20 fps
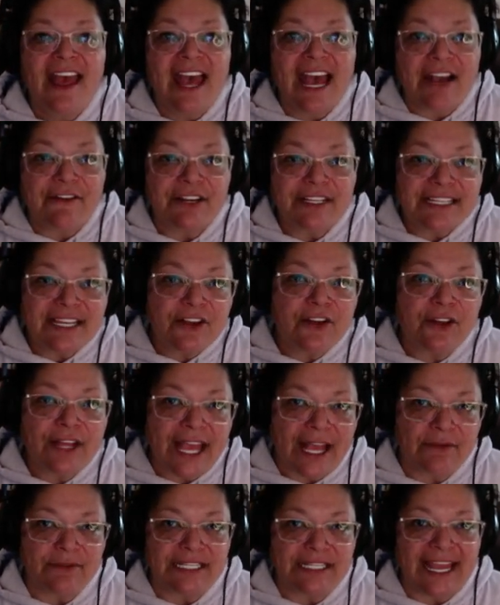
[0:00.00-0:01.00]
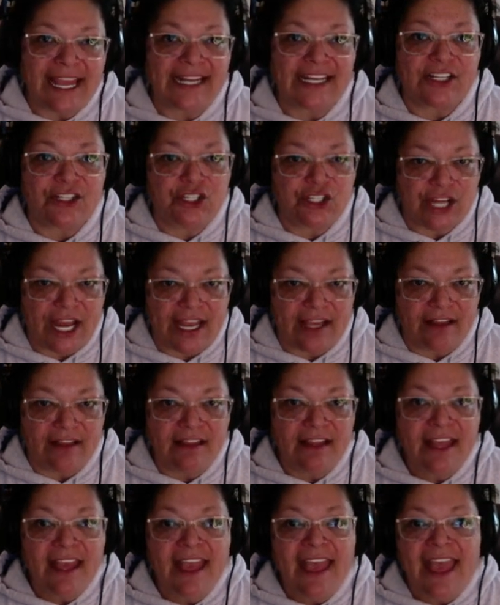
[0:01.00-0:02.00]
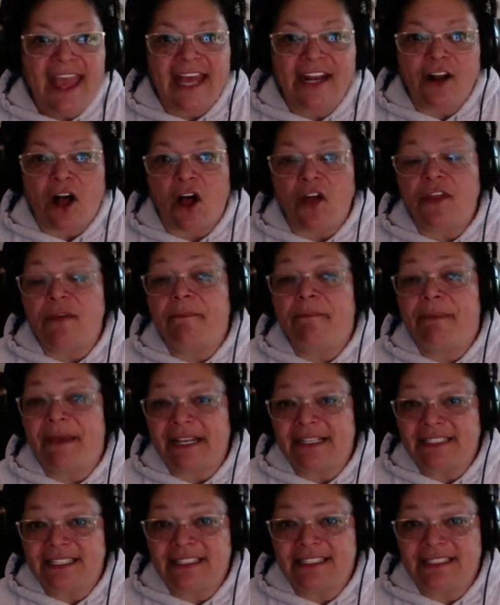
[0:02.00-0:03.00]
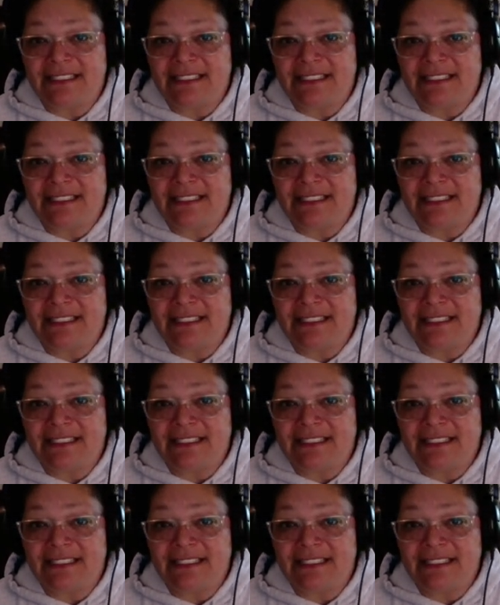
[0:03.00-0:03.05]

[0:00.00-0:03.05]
every single county had a jail, and all the big